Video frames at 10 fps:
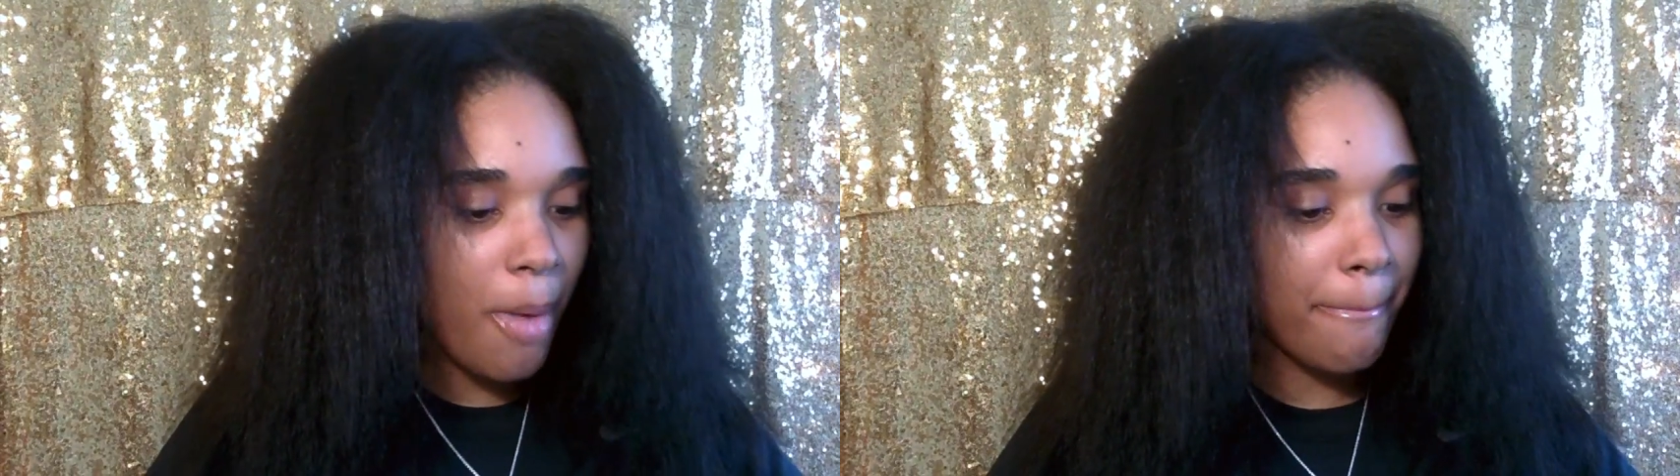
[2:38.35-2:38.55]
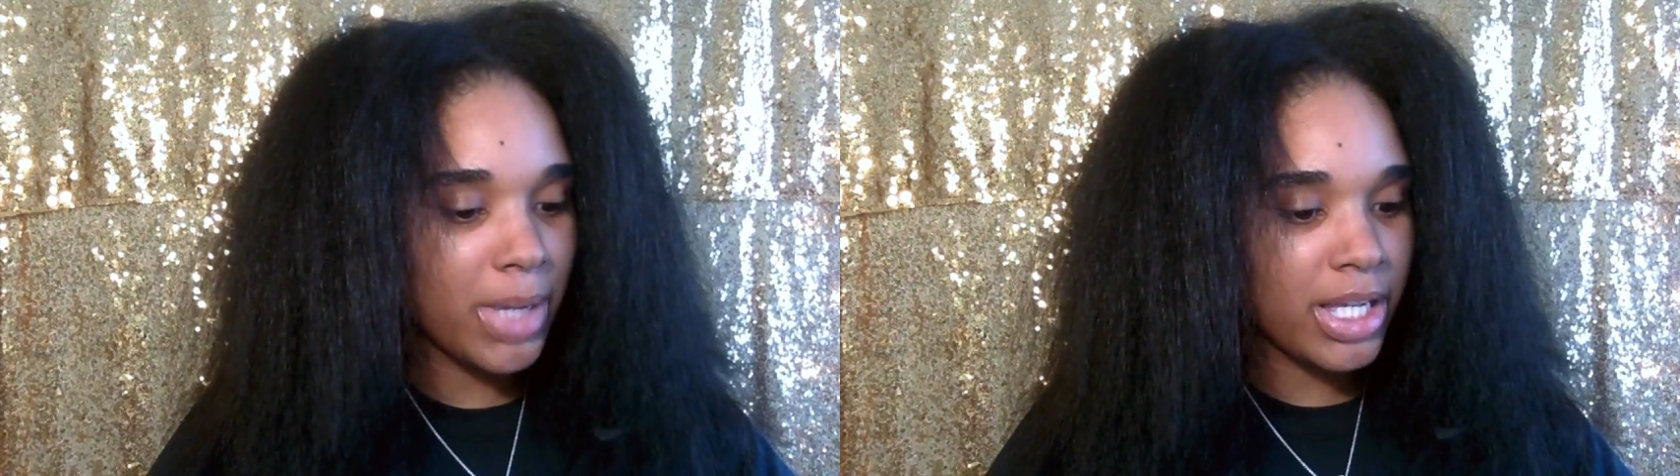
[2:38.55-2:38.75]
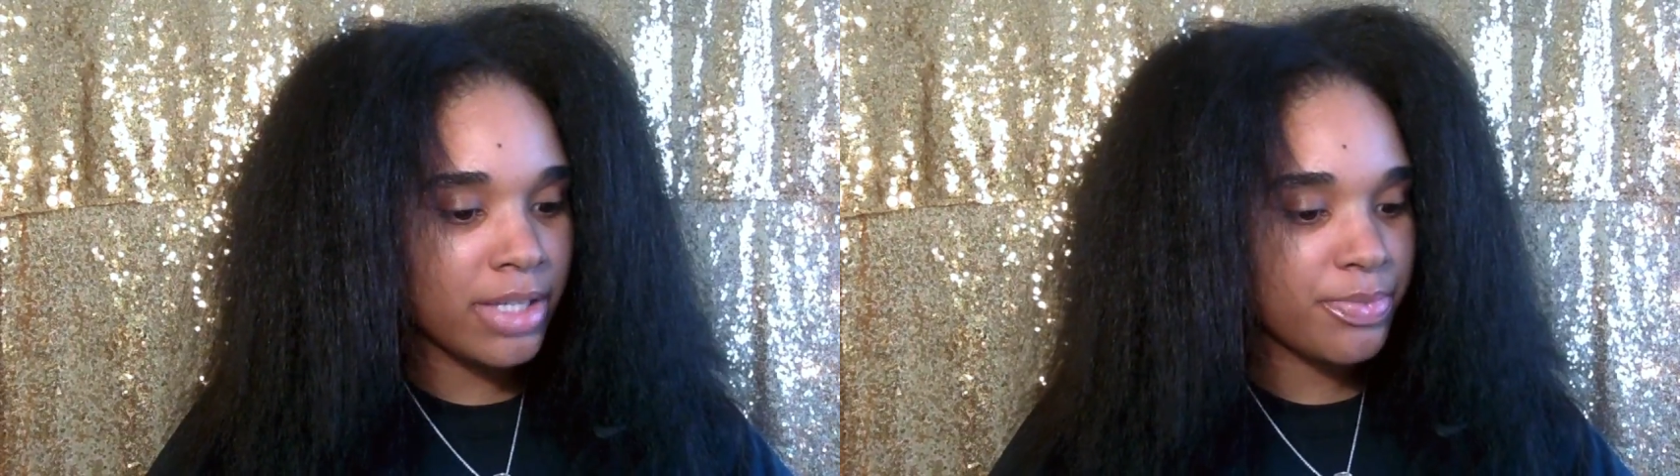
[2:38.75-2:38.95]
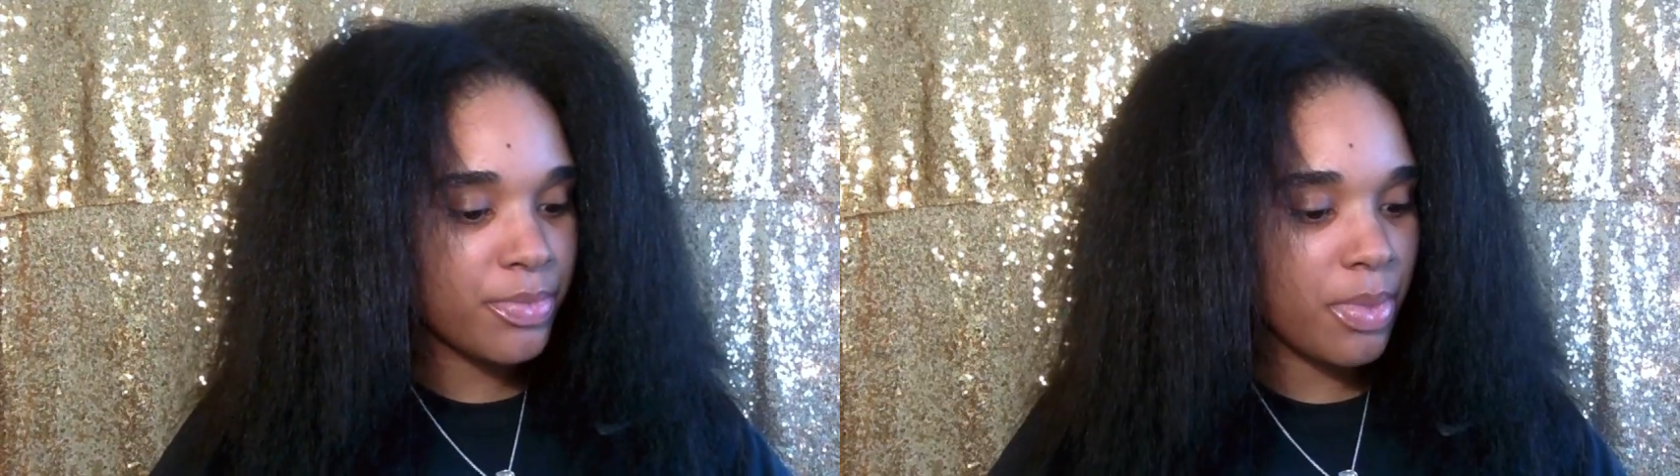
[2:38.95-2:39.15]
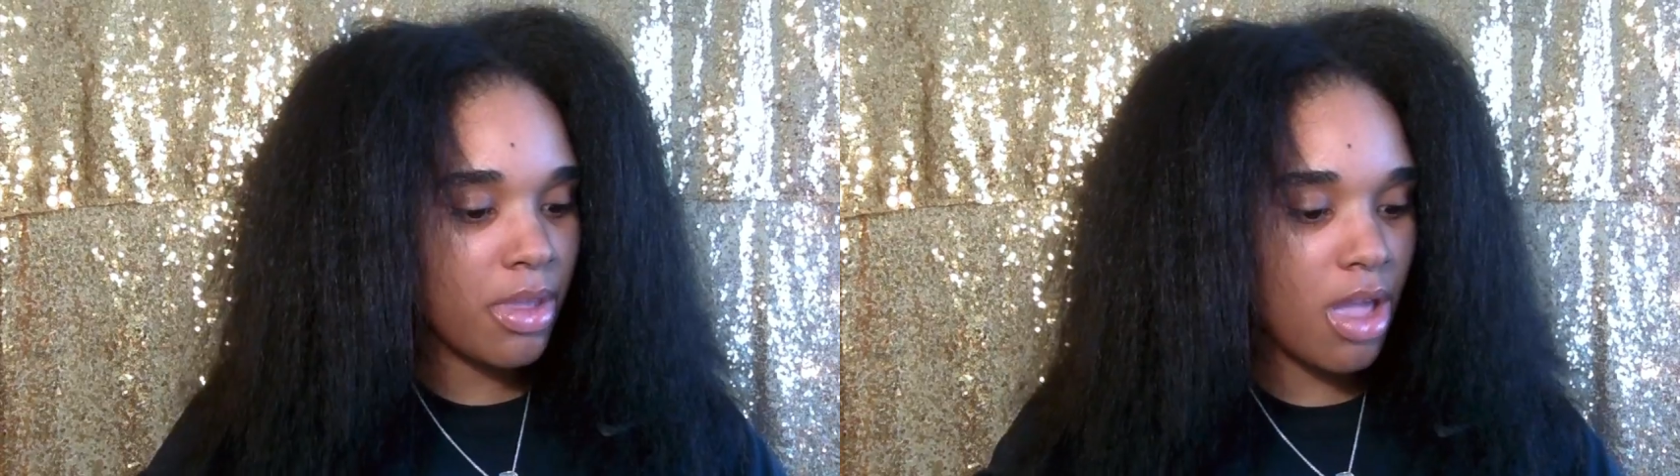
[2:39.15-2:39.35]
But
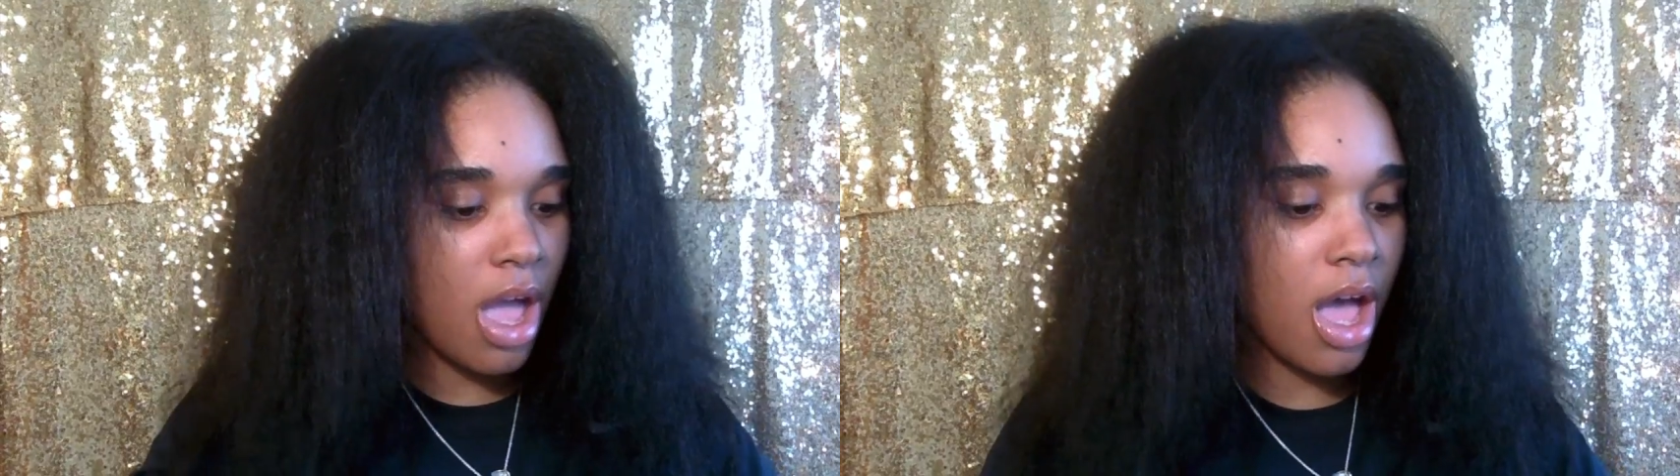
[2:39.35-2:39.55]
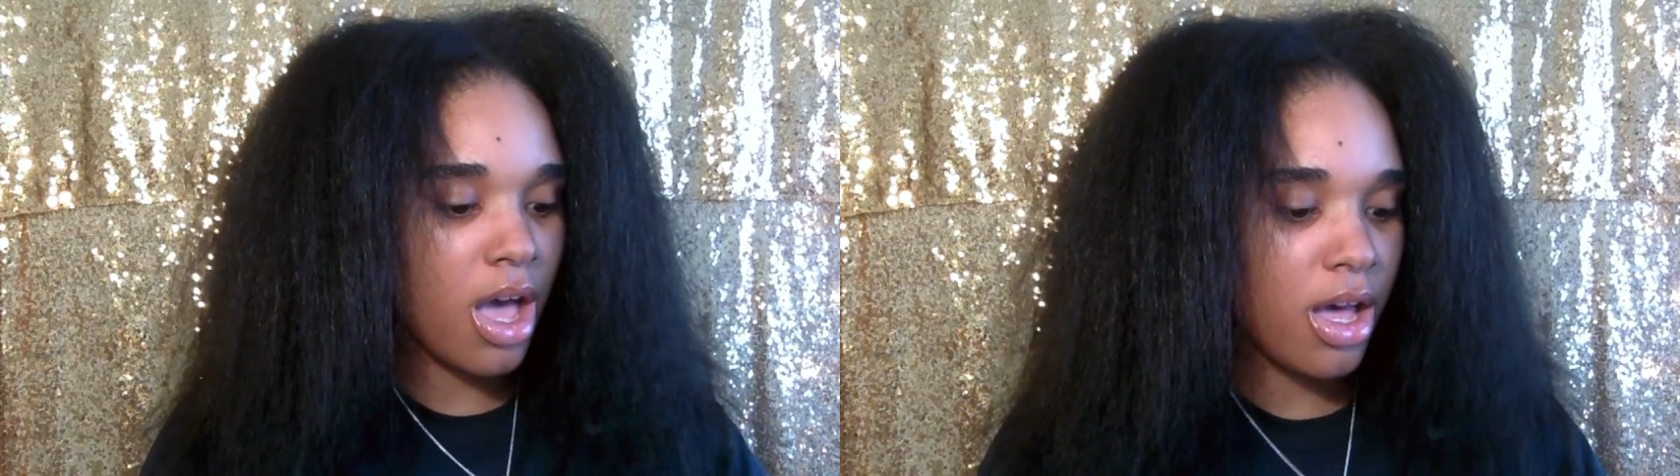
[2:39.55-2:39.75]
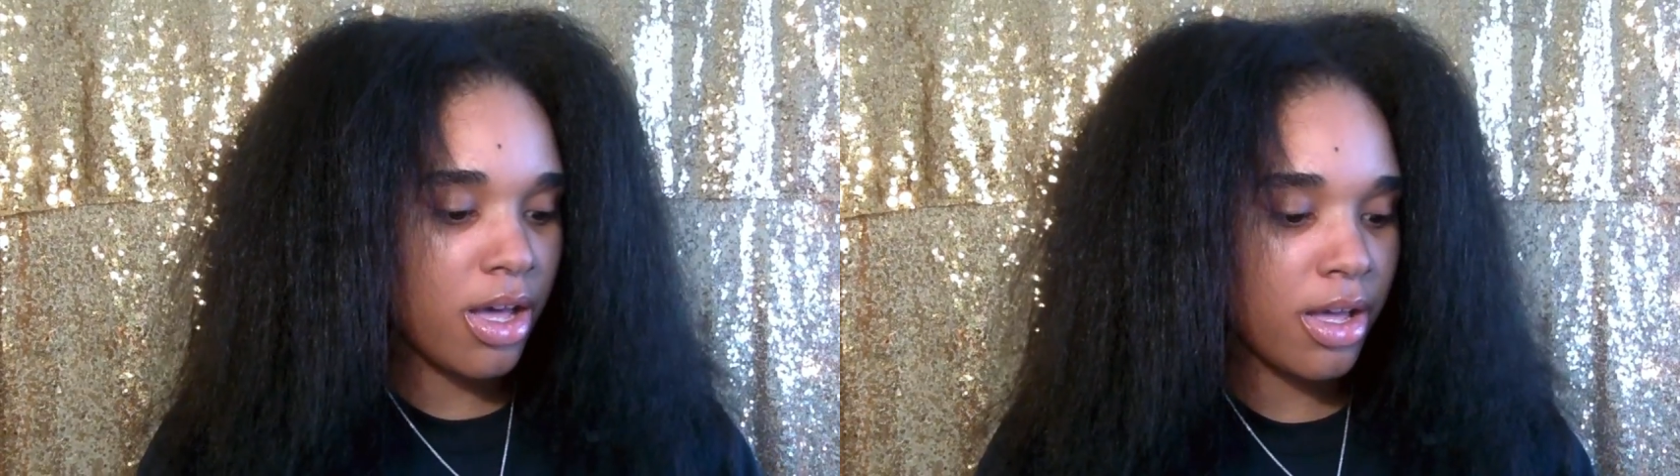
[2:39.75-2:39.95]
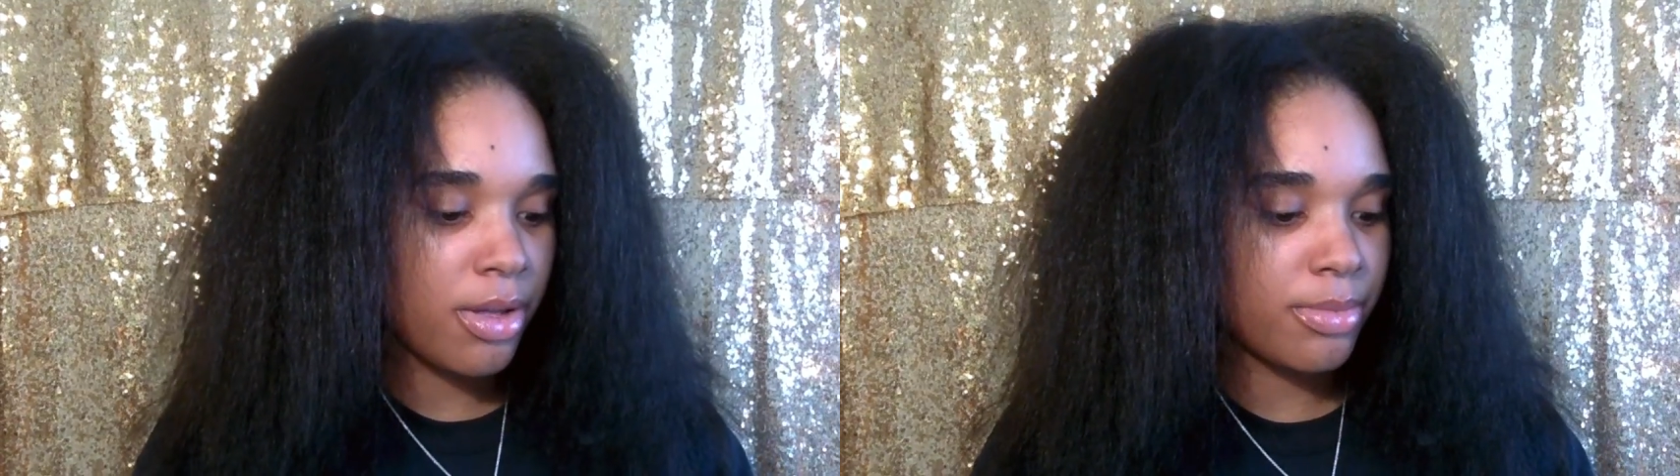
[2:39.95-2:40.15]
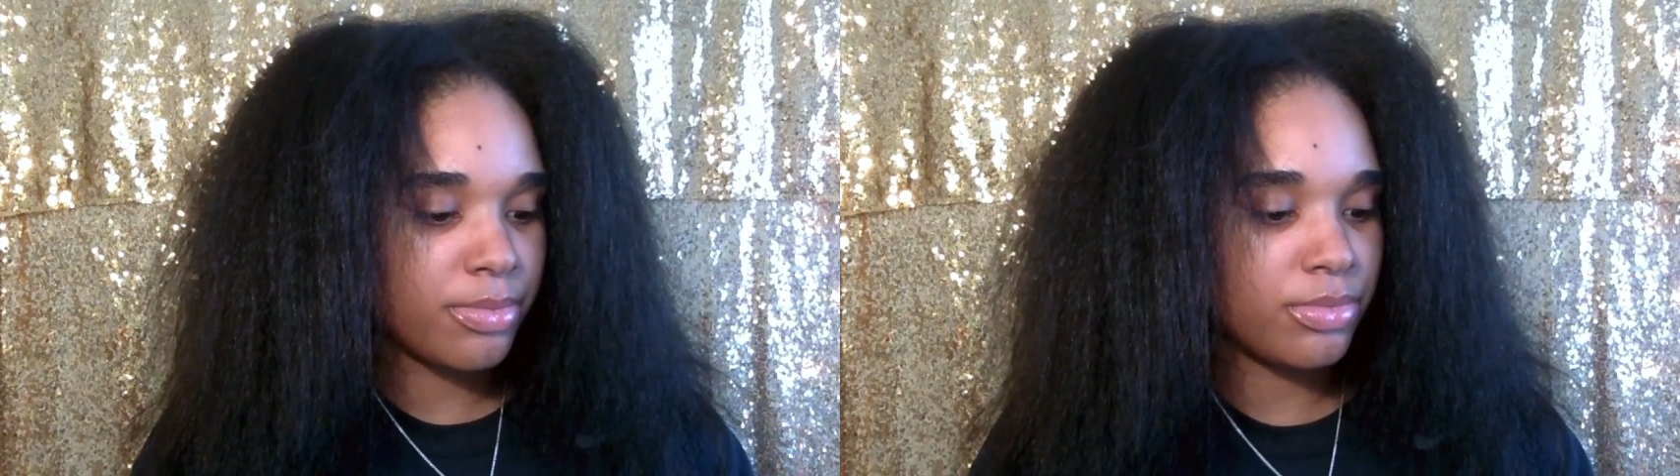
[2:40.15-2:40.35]

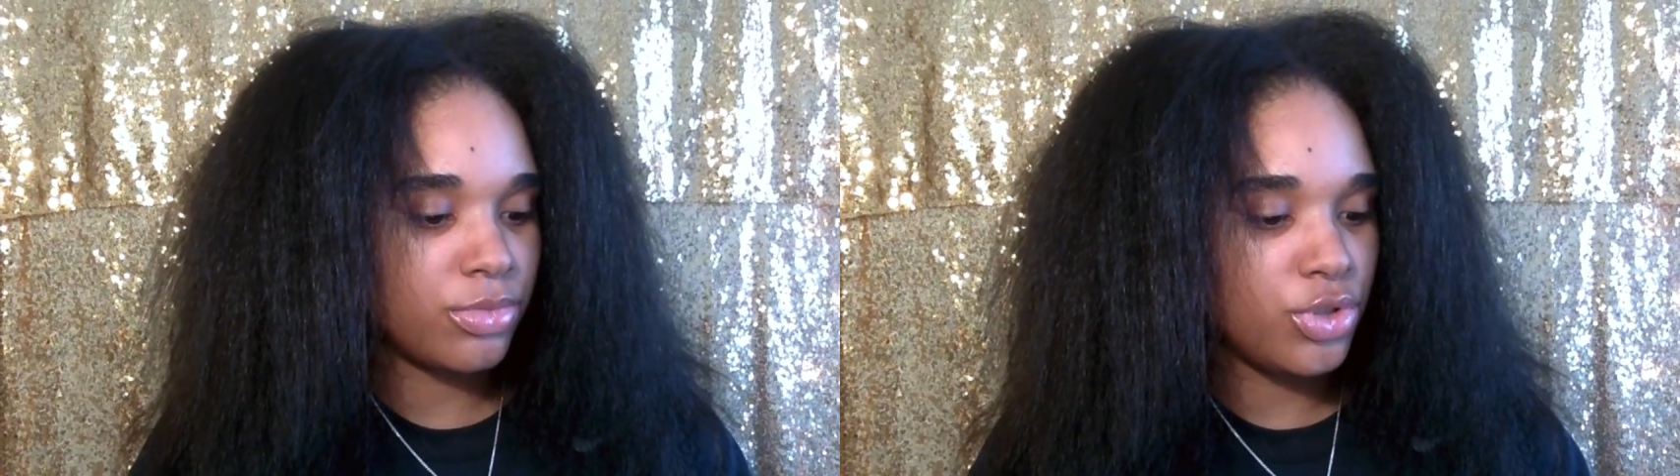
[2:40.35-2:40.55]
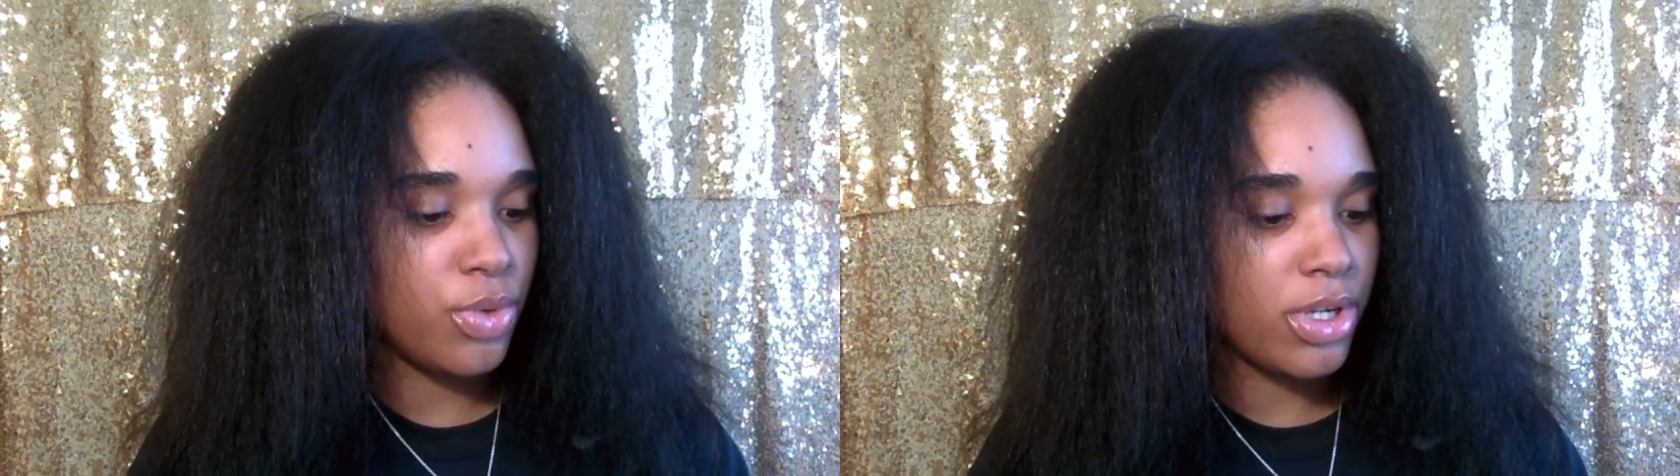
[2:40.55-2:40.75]
you